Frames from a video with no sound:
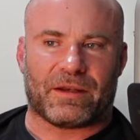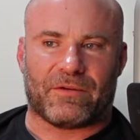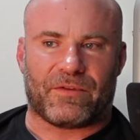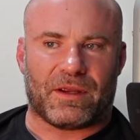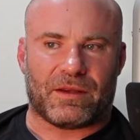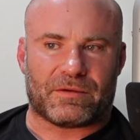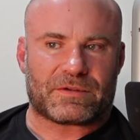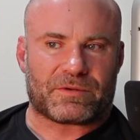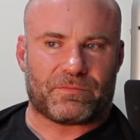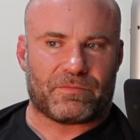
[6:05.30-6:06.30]
it if they
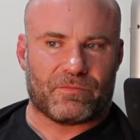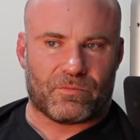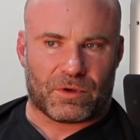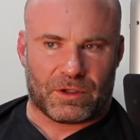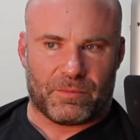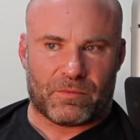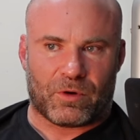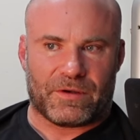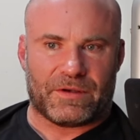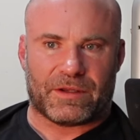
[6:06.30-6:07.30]
were a little bit
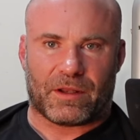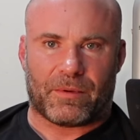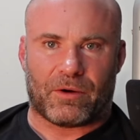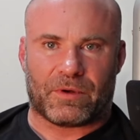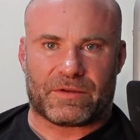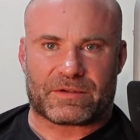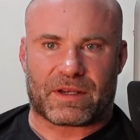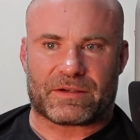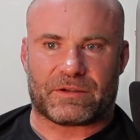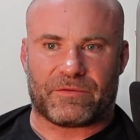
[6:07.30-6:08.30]
more detailed about what this
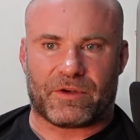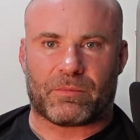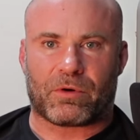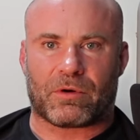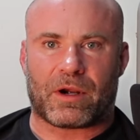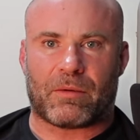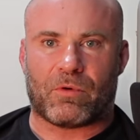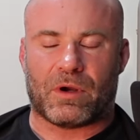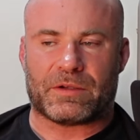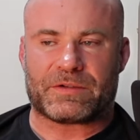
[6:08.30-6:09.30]
guy's lifting program
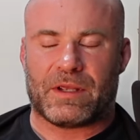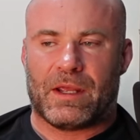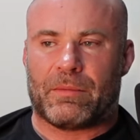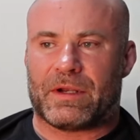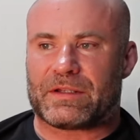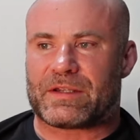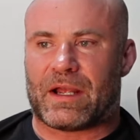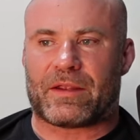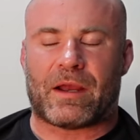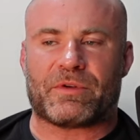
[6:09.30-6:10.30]
was, but
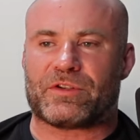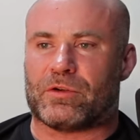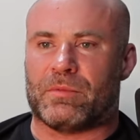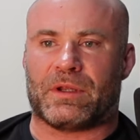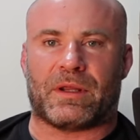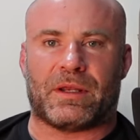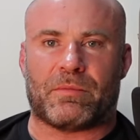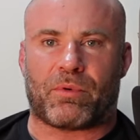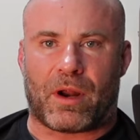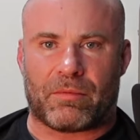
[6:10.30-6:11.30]
I'm assuming that he
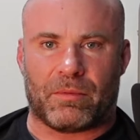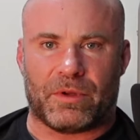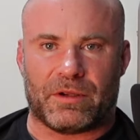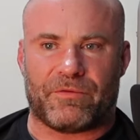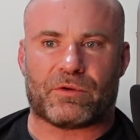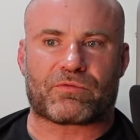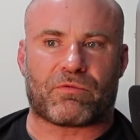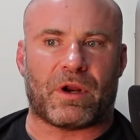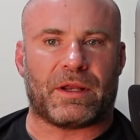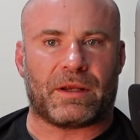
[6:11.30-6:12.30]
probably, if he was
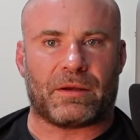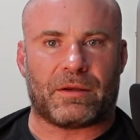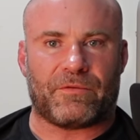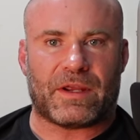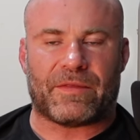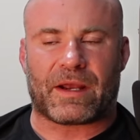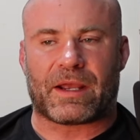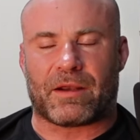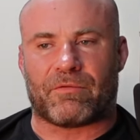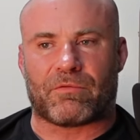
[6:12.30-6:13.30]
running, if he had that
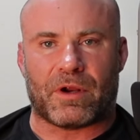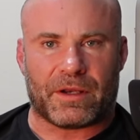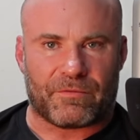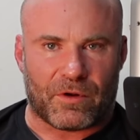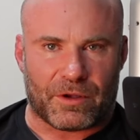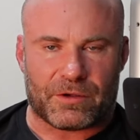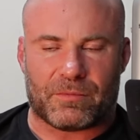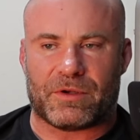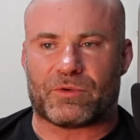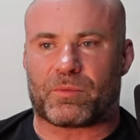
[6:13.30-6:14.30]
kind of running
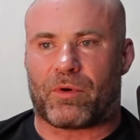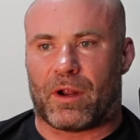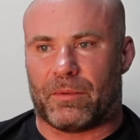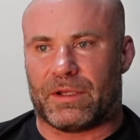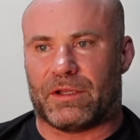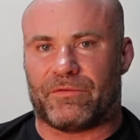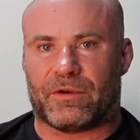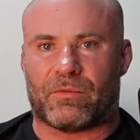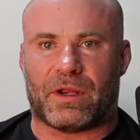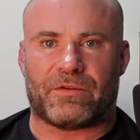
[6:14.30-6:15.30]
volume, he was probably
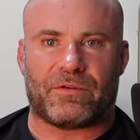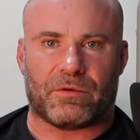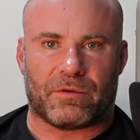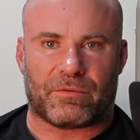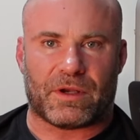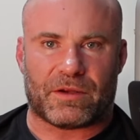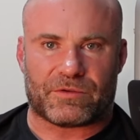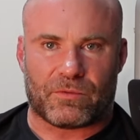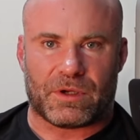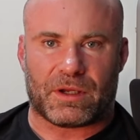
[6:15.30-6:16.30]
lifting weights 2 to 3 days
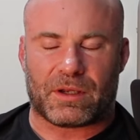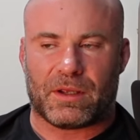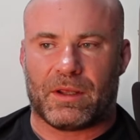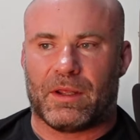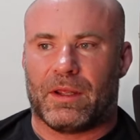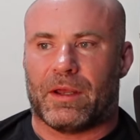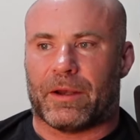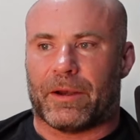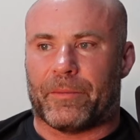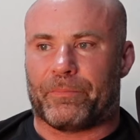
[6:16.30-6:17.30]
a week,
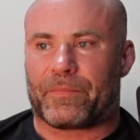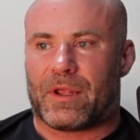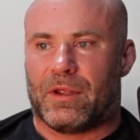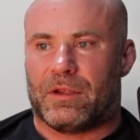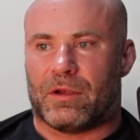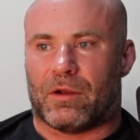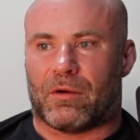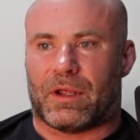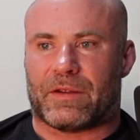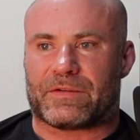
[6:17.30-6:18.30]

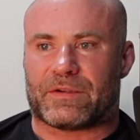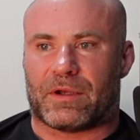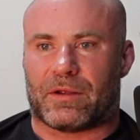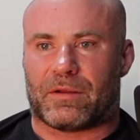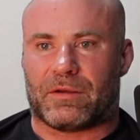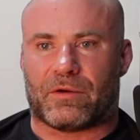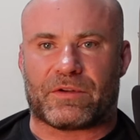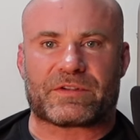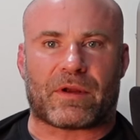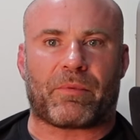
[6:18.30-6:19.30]
as
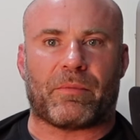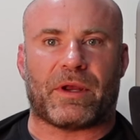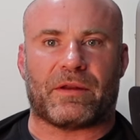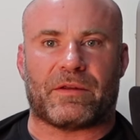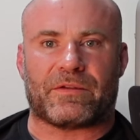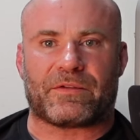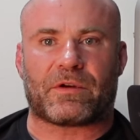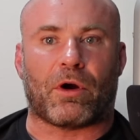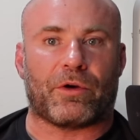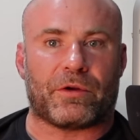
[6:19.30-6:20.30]
to supplement his
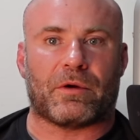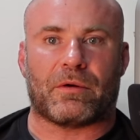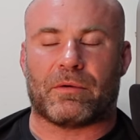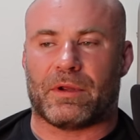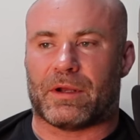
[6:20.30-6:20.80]
cardio